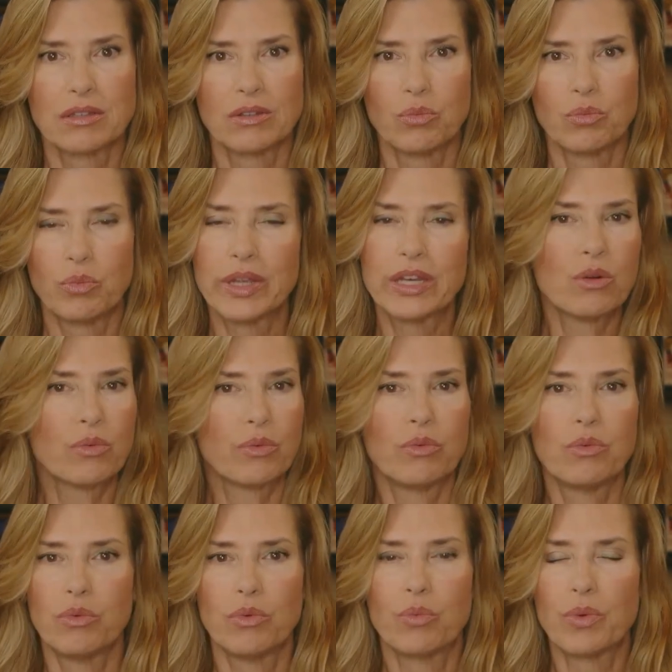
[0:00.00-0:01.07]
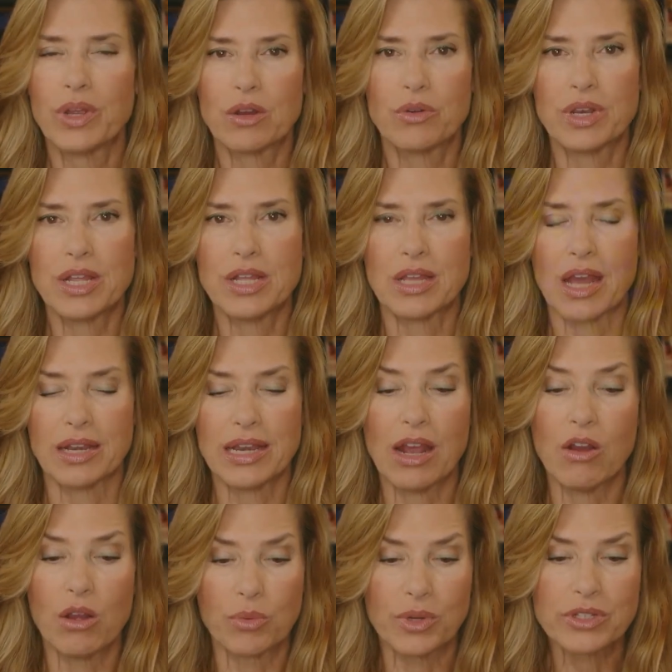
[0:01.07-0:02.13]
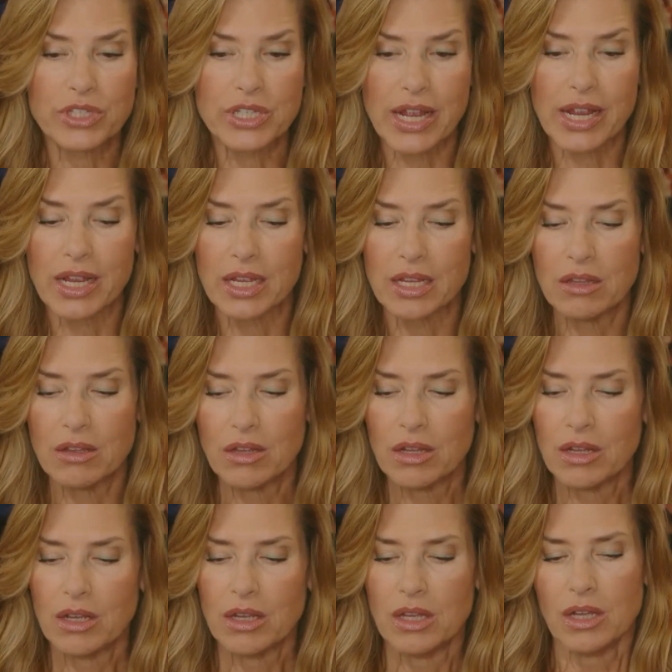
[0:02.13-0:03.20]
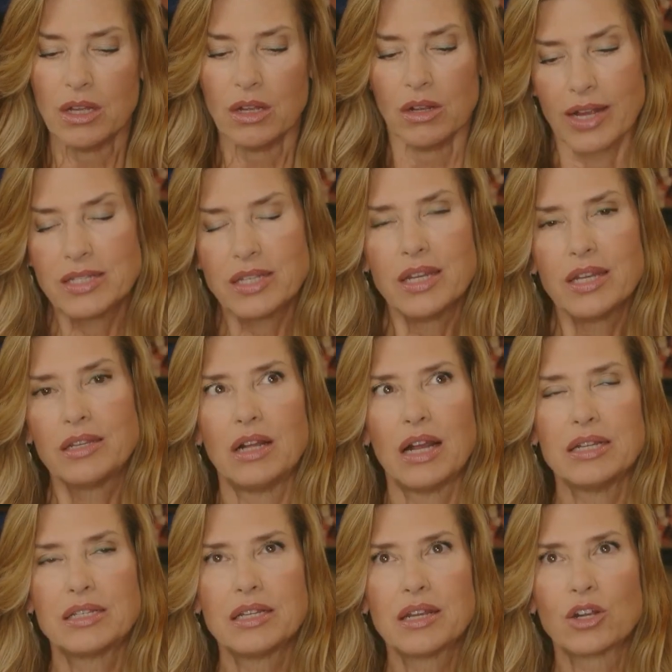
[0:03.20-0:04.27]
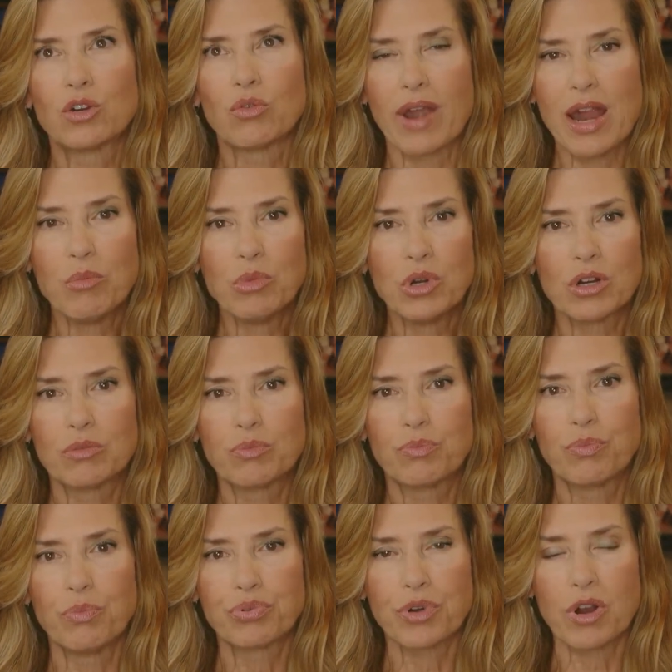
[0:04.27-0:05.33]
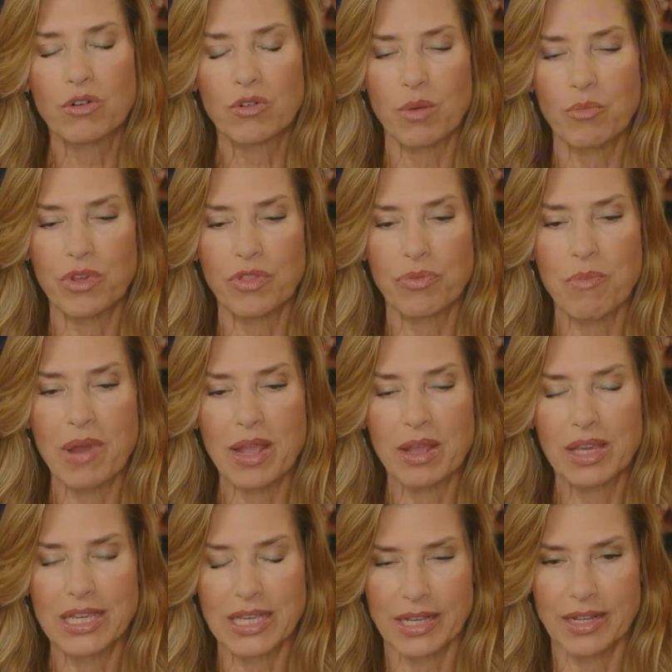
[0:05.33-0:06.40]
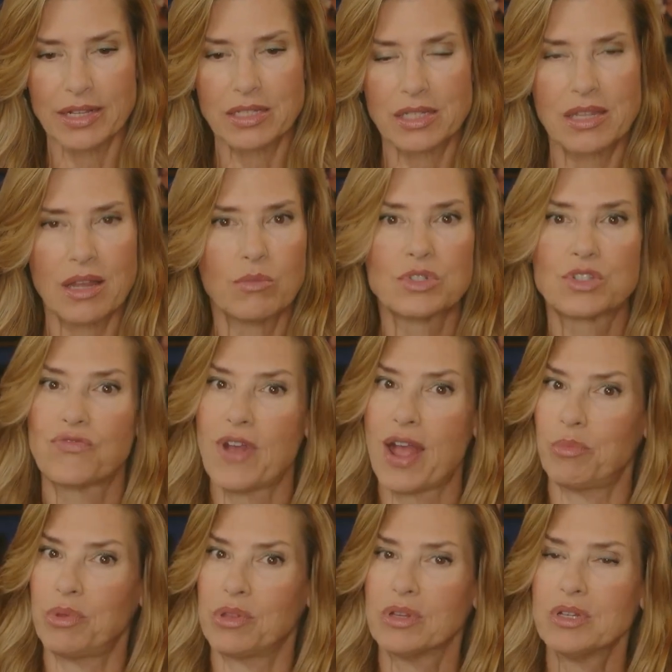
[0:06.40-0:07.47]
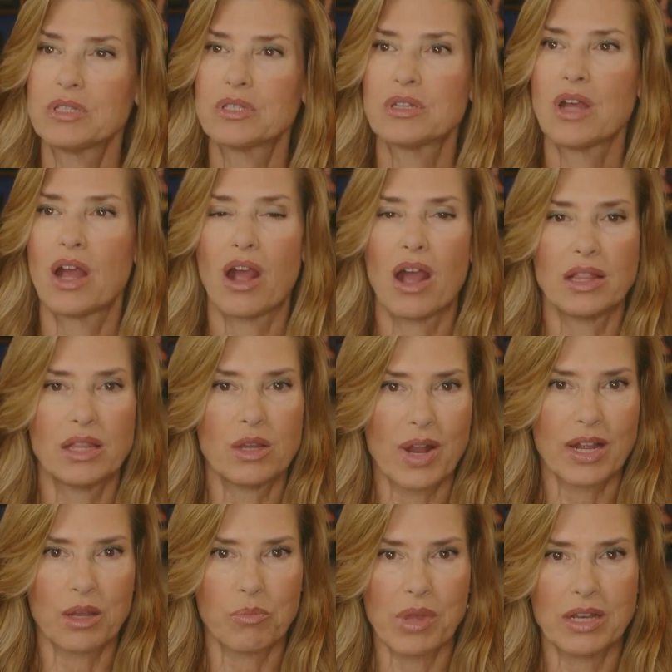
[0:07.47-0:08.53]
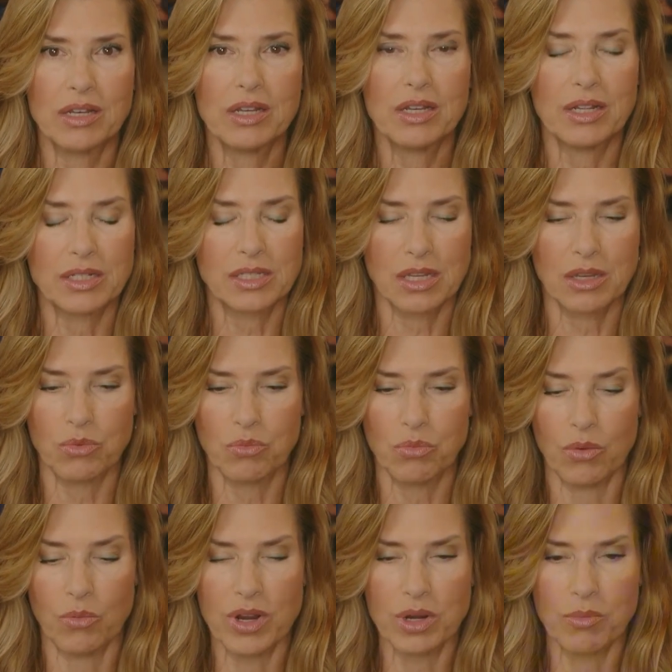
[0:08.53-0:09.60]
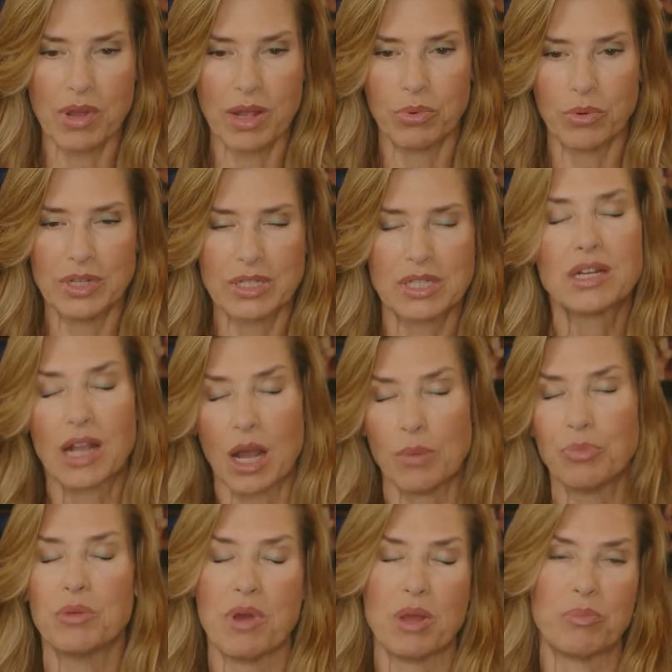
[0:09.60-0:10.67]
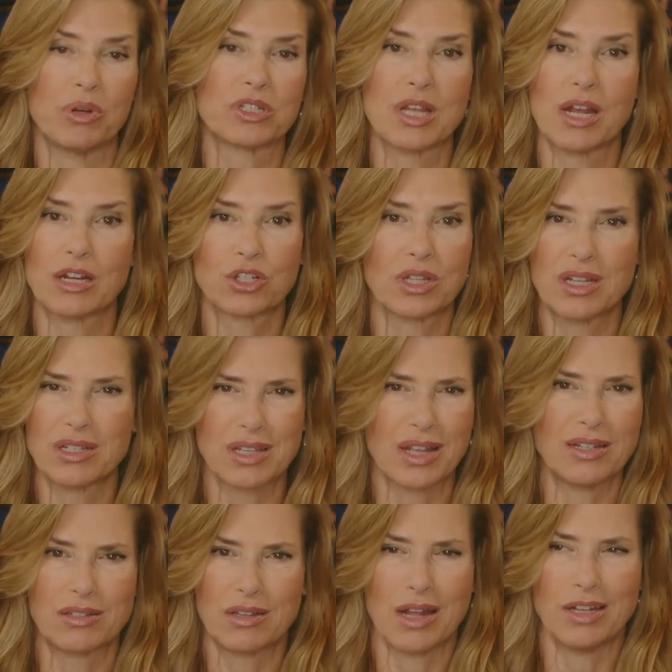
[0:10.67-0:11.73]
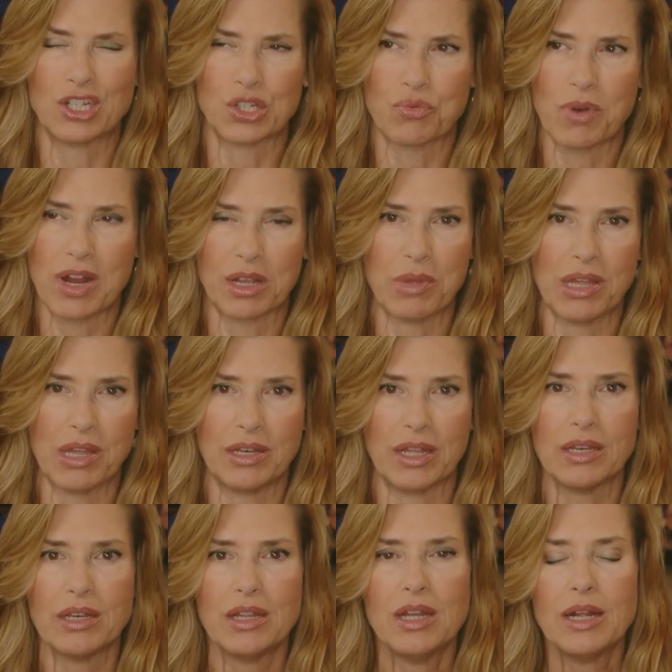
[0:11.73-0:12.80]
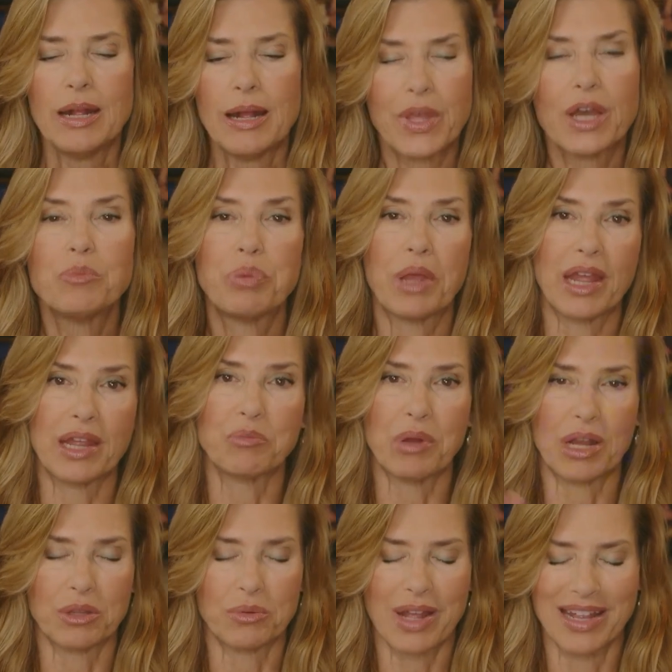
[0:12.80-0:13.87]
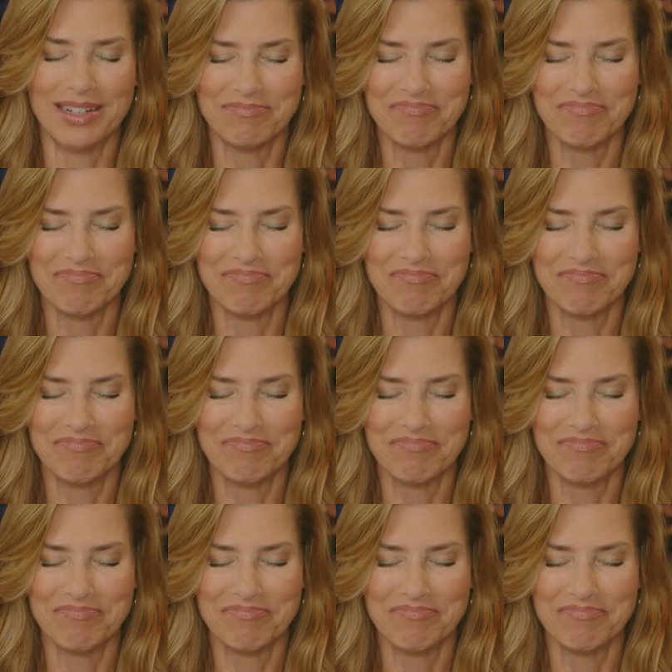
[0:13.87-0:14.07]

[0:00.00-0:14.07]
We don't need that. Now, I will say I did a grammar program with my kids that was fabulous. I highly recommend it. It's in a couple of my books actually, because I just recommend it. Unpaid, by the way,